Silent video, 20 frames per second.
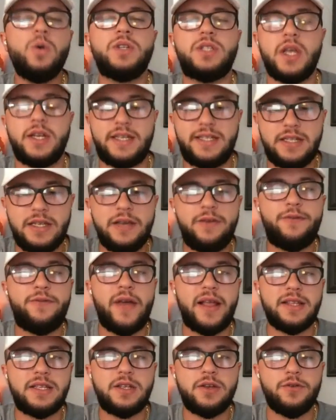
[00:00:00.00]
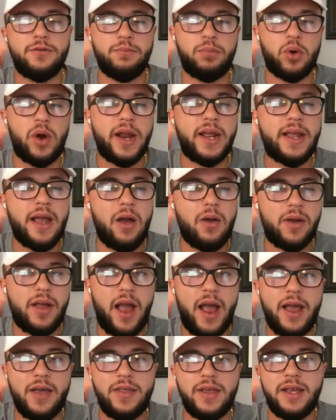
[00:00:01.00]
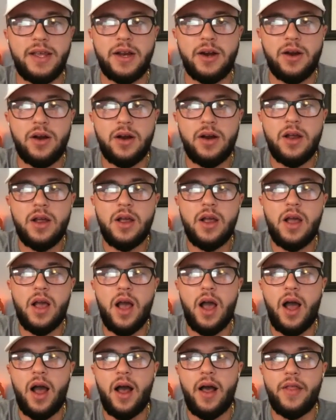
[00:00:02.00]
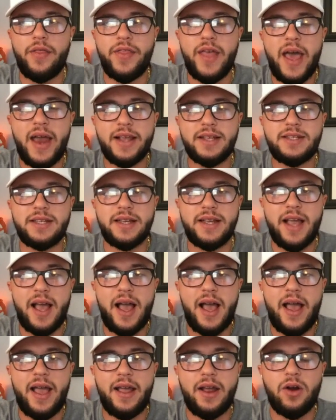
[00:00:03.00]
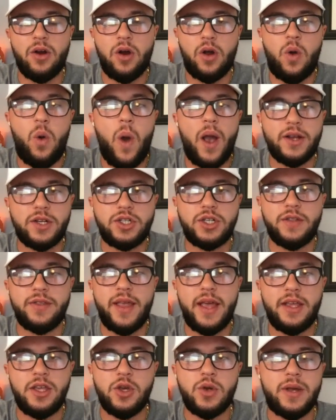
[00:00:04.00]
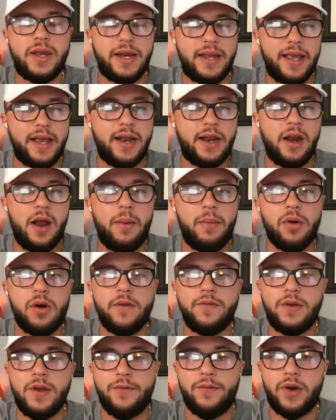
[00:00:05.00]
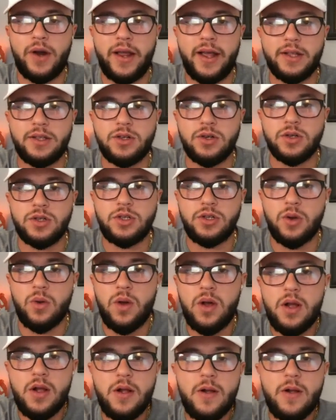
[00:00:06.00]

Who's the defensive breakout guy of the year? Uh, that is a guy or a question that you can get a number of different answers to.